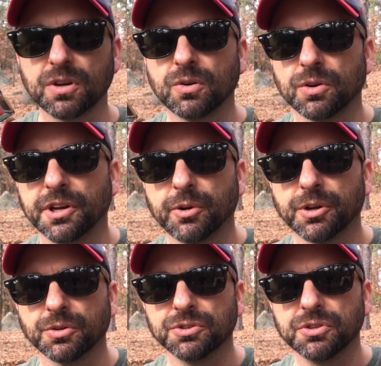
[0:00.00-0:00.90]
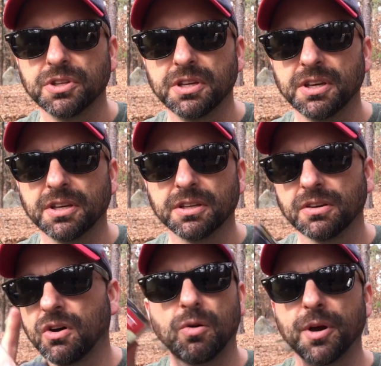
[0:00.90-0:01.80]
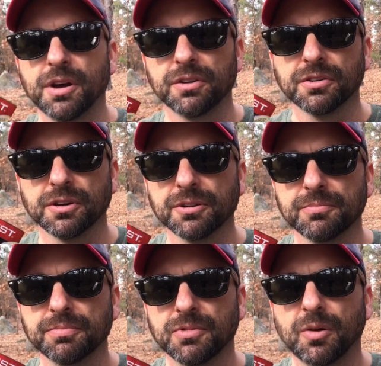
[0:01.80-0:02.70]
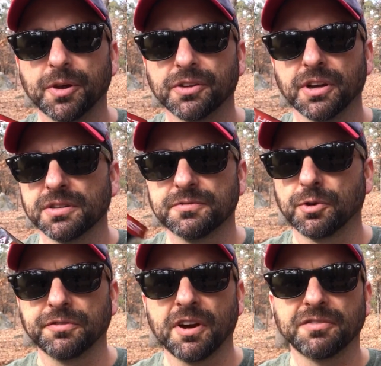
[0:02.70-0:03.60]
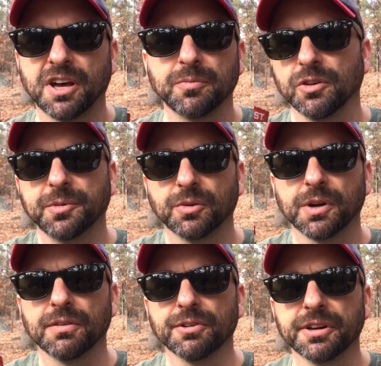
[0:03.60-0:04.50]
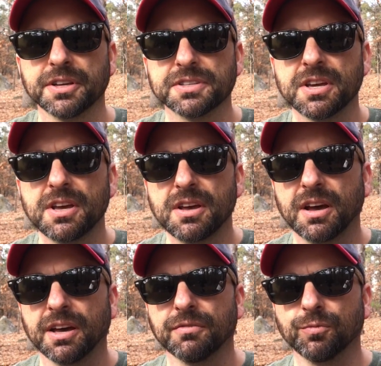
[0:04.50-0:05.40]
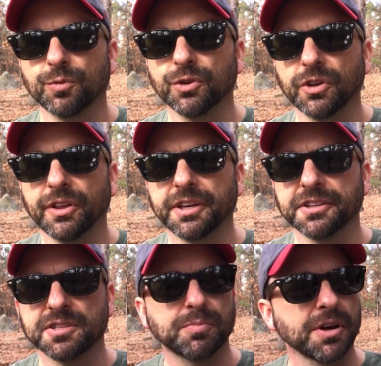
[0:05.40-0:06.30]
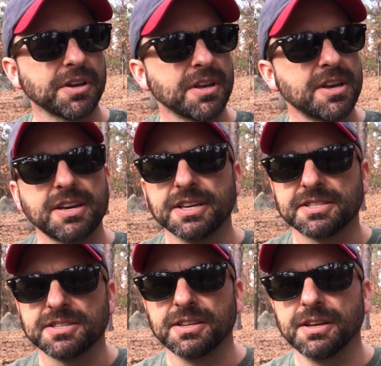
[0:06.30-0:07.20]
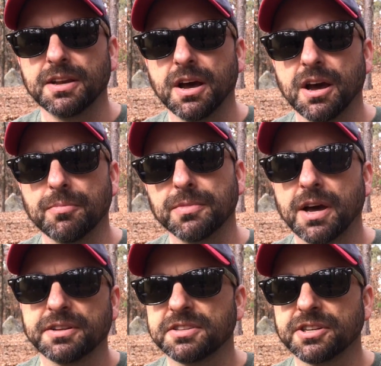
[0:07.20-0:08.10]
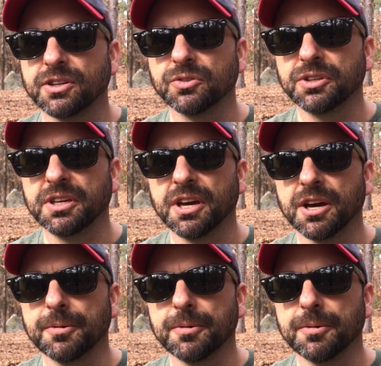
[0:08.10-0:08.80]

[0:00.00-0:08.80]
Hornady Critical Duty in all my other guns, 45, 9mm, whatever it is. I really like this, but it's not necessarily